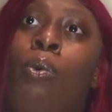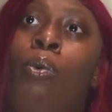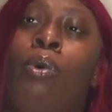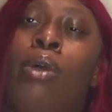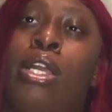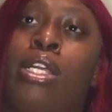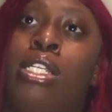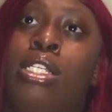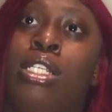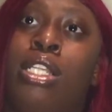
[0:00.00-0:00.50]

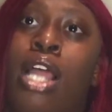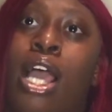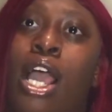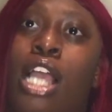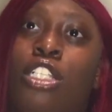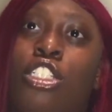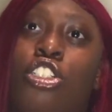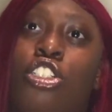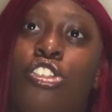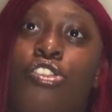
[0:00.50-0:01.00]
when
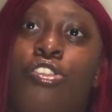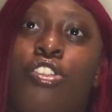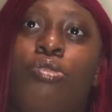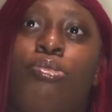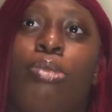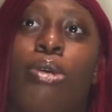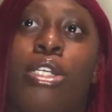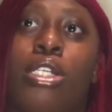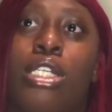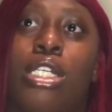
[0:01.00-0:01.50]
I choose
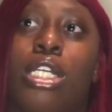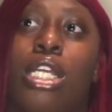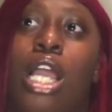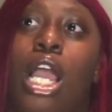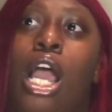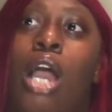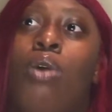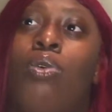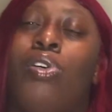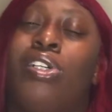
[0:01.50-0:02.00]
Burke,
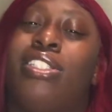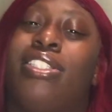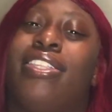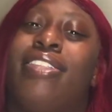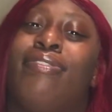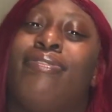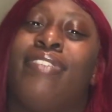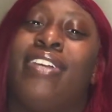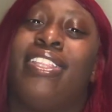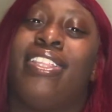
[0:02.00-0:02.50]
I
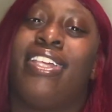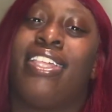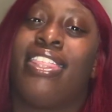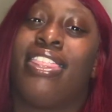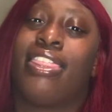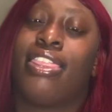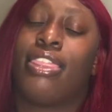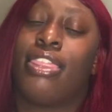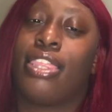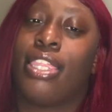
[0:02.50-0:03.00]
wasn't really
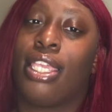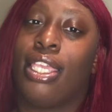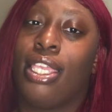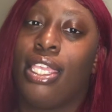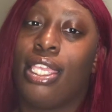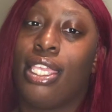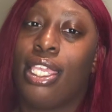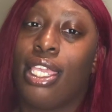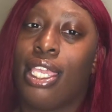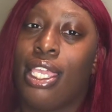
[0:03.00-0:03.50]

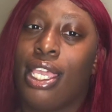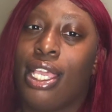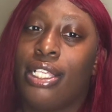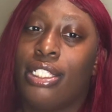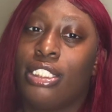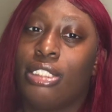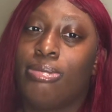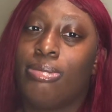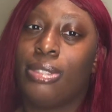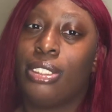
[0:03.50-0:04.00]
thinking
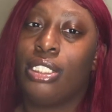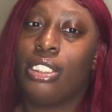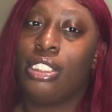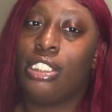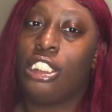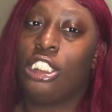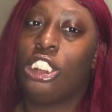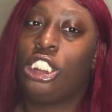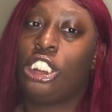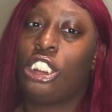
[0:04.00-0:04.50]
as
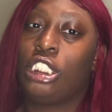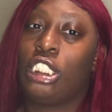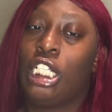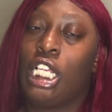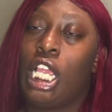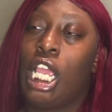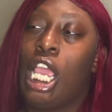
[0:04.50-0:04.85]
much,